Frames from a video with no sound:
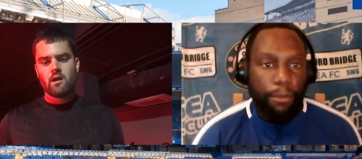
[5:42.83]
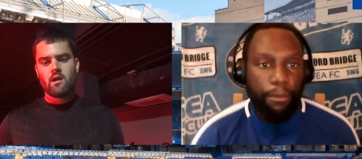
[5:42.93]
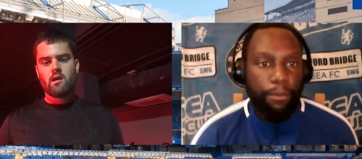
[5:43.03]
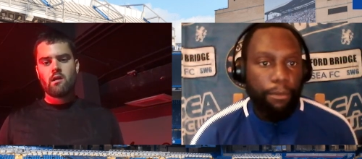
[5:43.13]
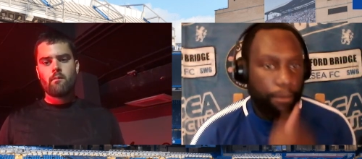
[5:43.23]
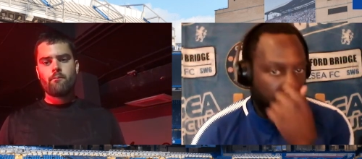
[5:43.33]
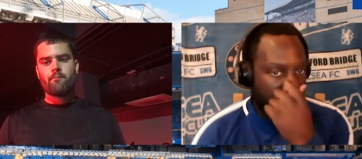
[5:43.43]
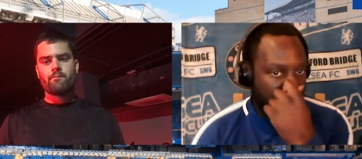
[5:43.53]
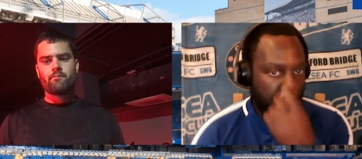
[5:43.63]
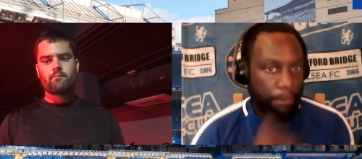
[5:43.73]
Speaker 1: Um,
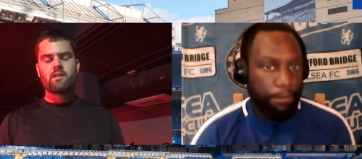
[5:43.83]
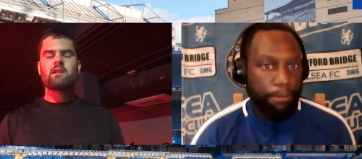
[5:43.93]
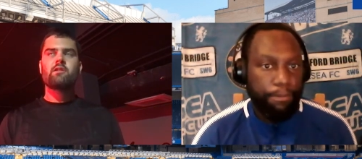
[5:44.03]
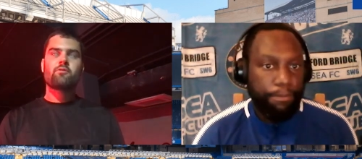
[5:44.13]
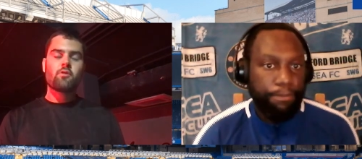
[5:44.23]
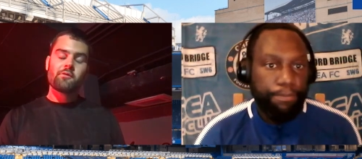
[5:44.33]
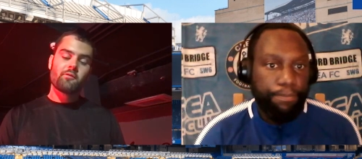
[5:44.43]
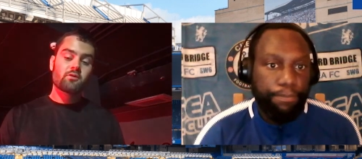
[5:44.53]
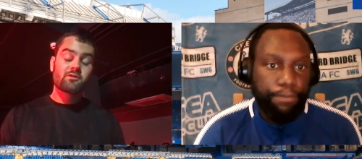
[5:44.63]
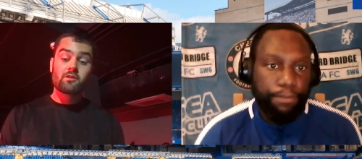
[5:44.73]
yeah. But then you've you've
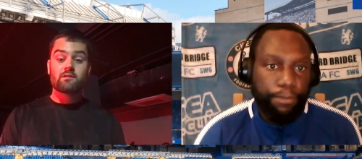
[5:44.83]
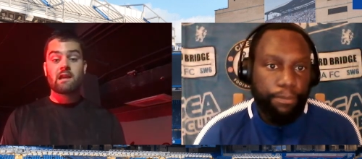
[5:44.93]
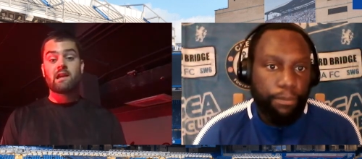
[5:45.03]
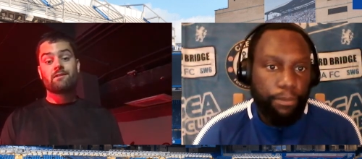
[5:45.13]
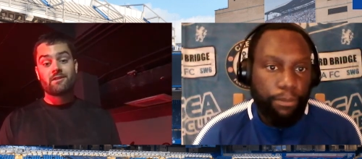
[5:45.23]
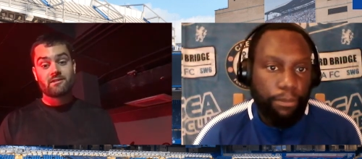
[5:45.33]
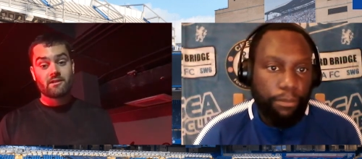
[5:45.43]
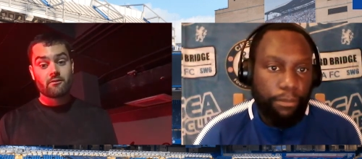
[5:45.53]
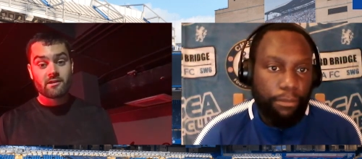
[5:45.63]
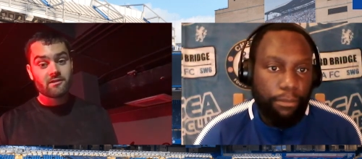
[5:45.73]
also got to take into
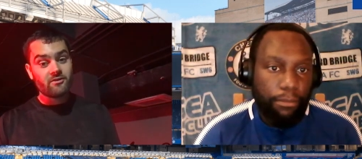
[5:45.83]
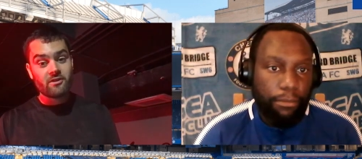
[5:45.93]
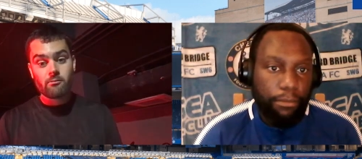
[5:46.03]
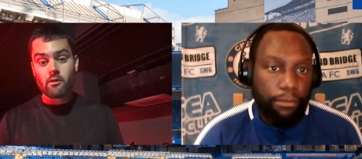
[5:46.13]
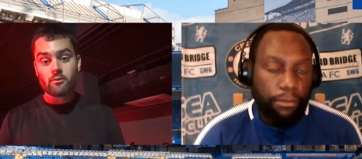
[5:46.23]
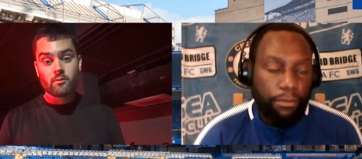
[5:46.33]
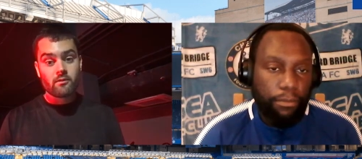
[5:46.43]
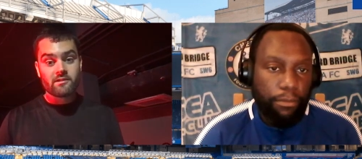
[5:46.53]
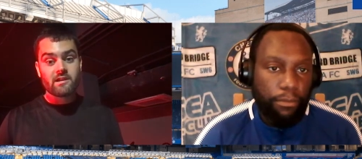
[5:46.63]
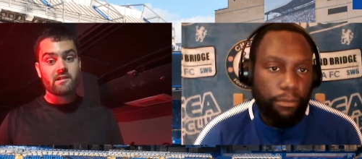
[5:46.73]
consideration Chilwell as well
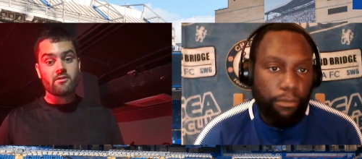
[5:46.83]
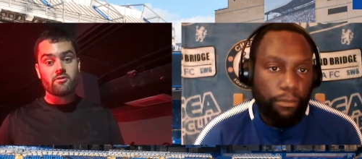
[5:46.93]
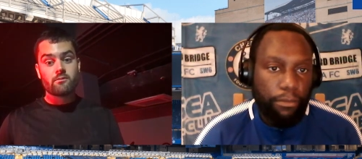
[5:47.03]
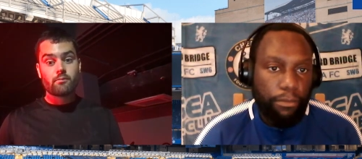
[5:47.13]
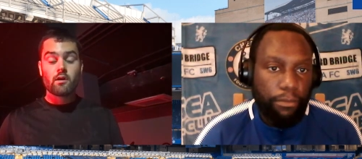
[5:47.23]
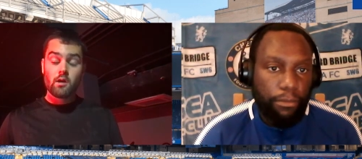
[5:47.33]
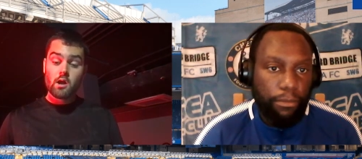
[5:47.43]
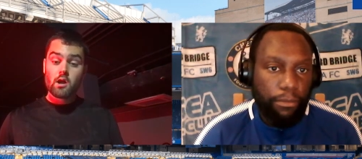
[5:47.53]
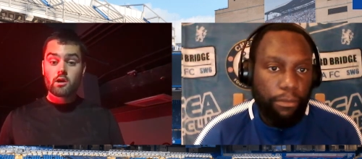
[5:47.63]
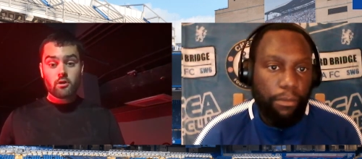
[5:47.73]
because he's injured. But
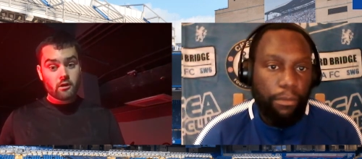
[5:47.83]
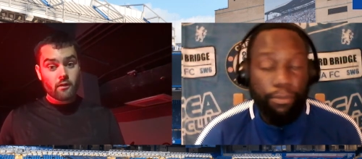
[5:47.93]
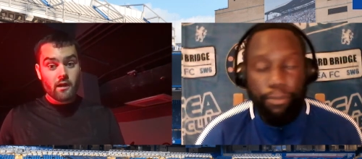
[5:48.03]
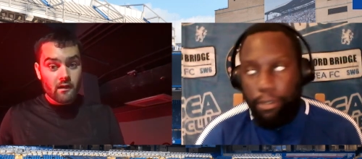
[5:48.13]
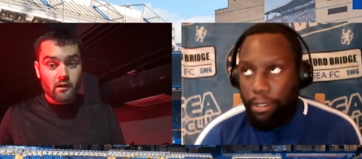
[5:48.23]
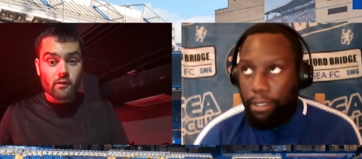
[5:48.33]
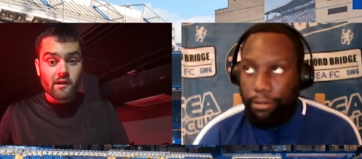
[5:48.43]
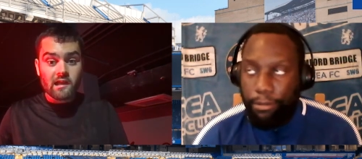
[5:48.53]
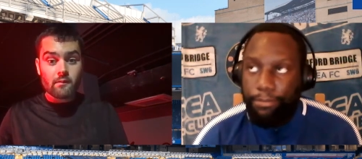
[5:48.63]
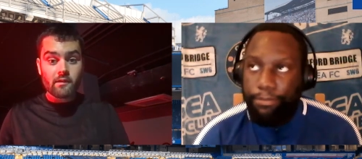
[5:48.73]
Cucurella had a
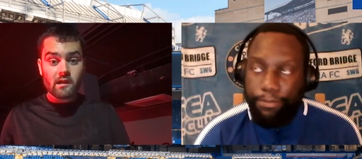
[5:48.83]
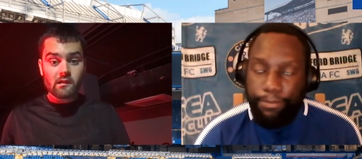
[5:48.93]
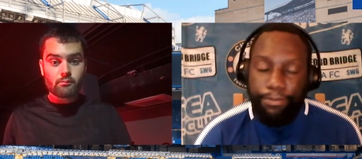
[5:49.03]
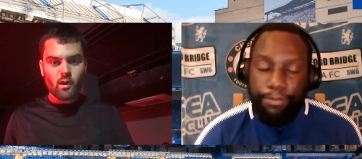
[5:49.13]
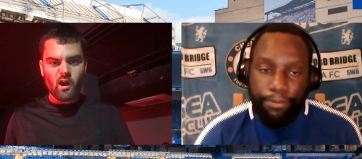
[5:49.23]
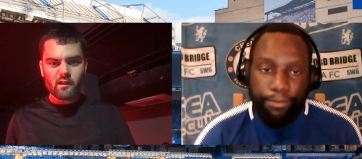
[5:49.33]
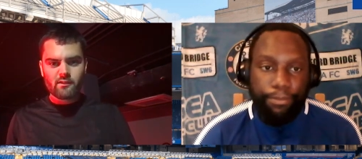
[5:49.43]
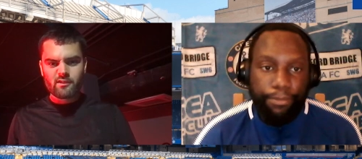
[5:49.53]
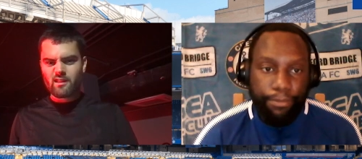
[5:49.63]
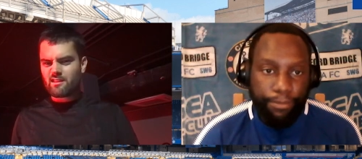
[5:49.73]
great game against Brian,
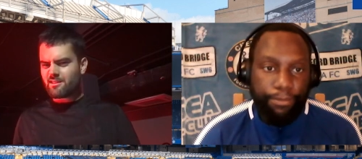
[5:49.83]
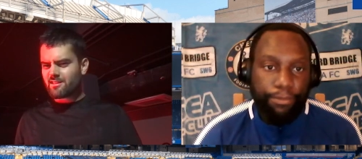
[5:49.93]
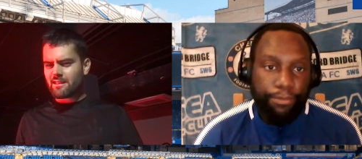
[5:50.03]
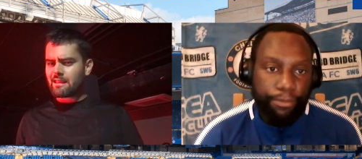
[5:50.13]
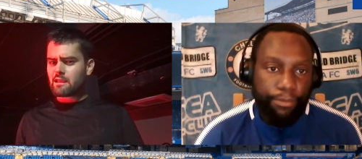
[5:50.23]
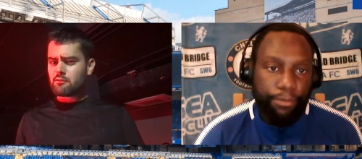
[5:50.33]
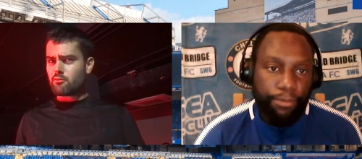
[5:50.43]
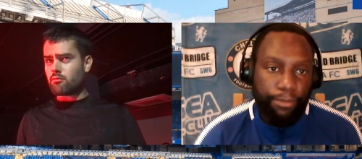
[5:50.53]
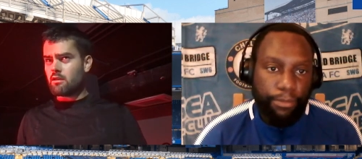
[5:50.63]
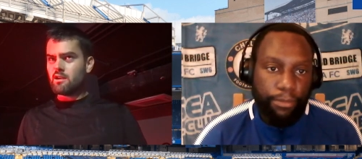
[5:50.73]
so then you're thinking,
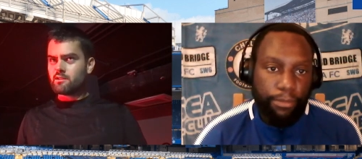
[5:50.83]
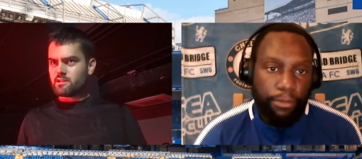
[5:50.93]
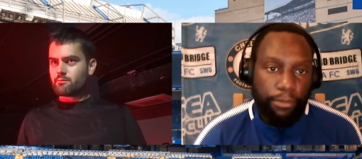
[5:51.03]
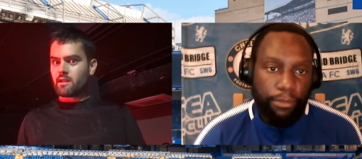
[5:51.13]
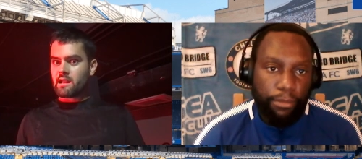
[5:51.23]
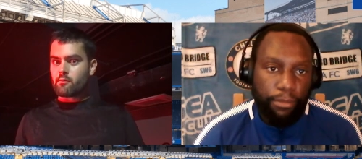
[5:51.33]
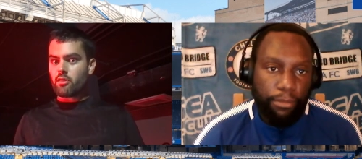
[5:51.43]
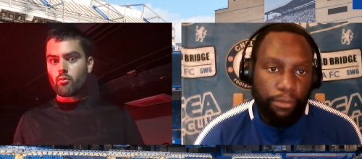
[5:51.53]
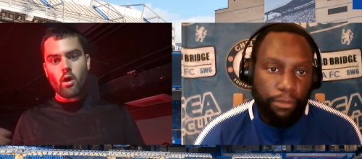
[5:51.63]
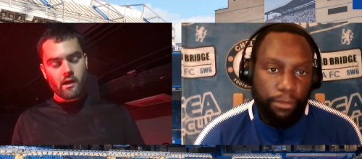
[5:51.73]
oh, do you play him on
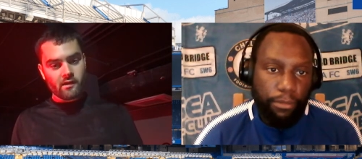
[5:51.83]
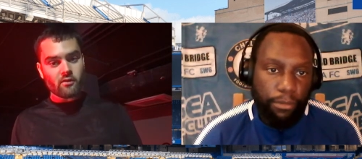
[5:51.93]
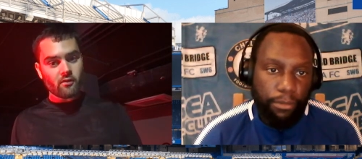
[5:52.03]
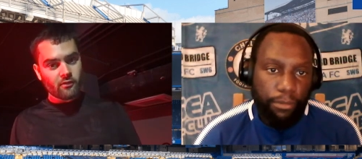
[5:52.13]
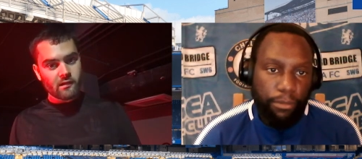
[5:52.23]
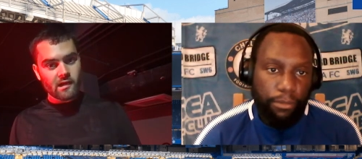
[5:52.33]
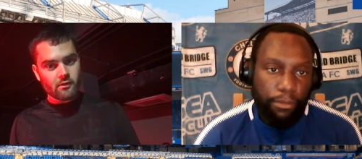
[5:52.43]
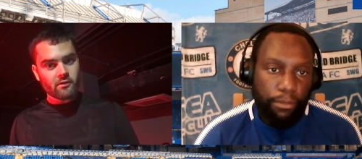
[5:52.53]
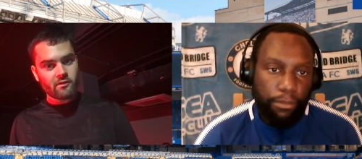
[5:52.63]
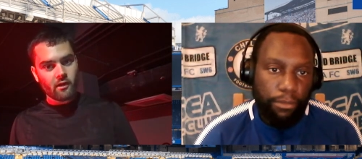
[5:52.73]
the right? Because obviously
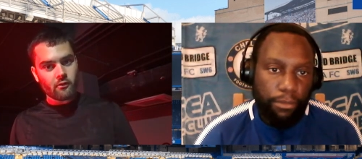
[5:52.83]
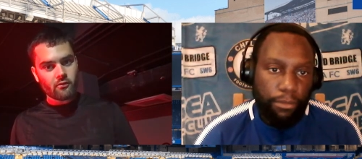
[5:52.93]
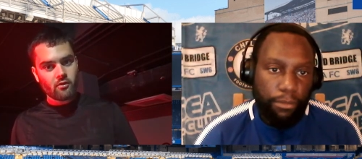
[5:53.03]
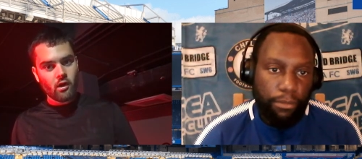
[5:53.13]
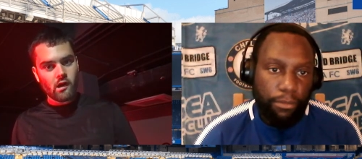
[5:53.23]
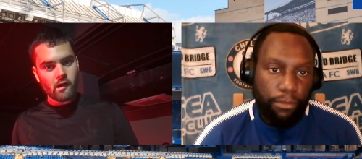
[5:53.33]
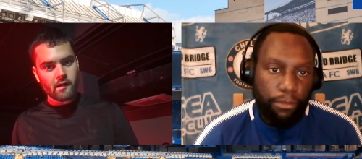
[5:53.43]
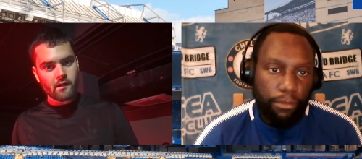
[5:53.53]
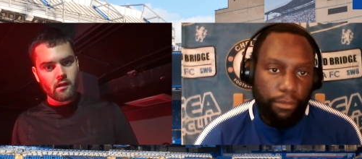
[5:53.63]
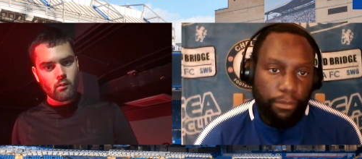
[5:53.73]
Gusto's got
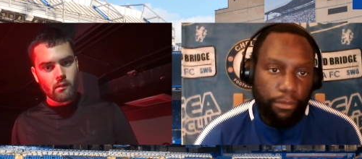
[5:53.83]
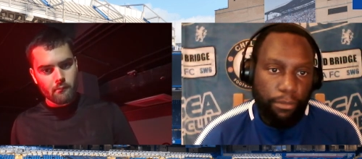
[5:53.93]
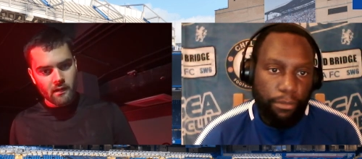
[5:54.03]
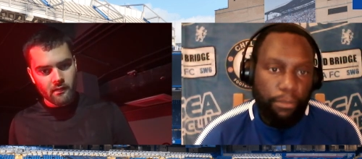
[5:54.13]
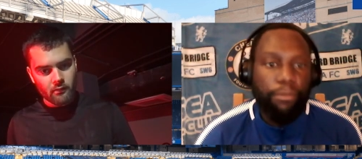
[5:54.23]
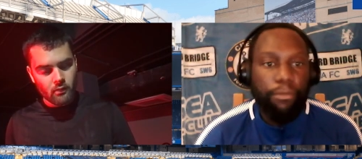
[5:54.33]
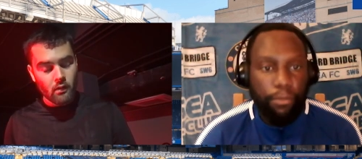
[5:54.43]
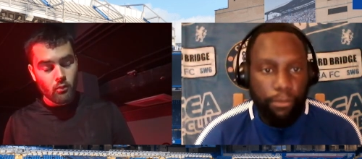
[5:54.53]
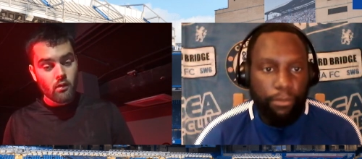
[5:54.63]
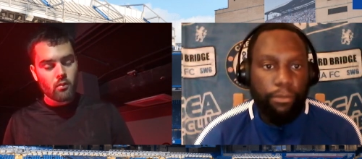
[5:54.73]
a uh, one man uh,
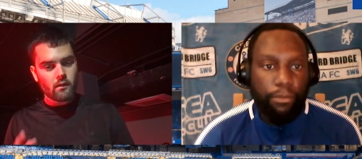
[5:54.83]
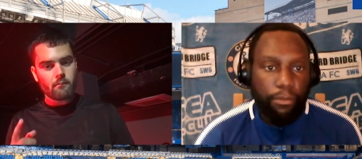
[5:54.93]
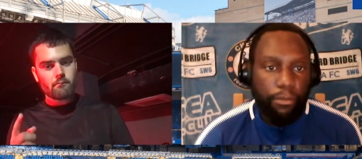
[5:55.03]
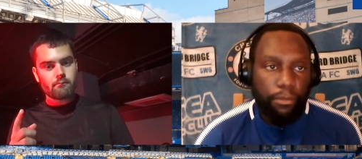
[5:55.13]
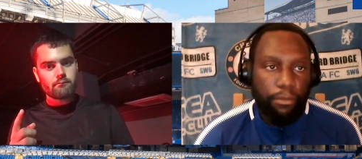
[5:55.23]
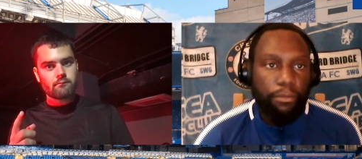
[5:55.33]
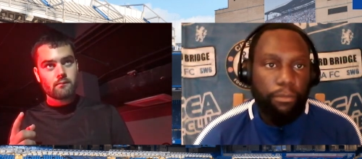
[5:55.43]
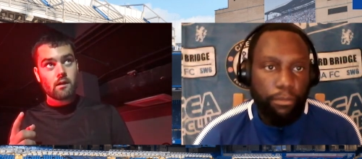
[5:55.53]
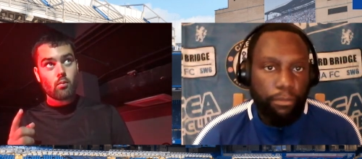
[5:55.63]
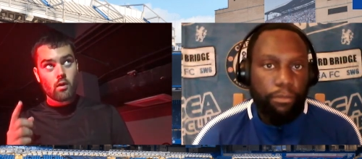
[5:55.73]
one
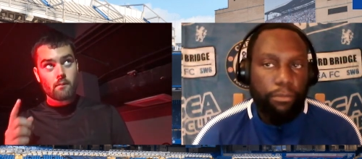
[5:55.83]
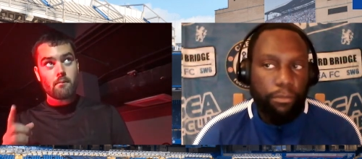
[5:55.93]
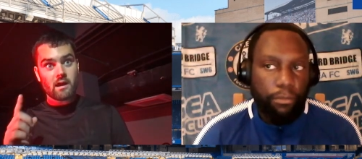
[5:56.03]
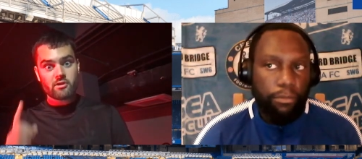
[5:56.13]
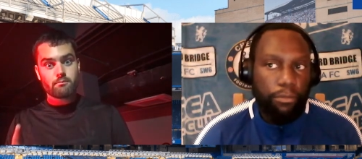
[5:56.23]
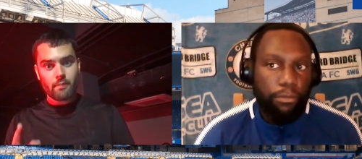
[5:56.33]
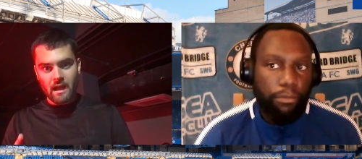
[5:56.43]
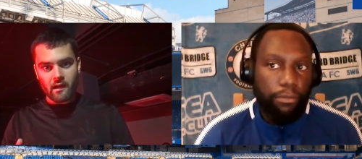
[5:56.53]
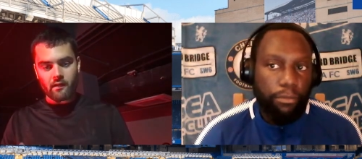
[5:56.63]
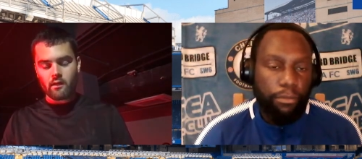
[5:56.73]
a one match ban.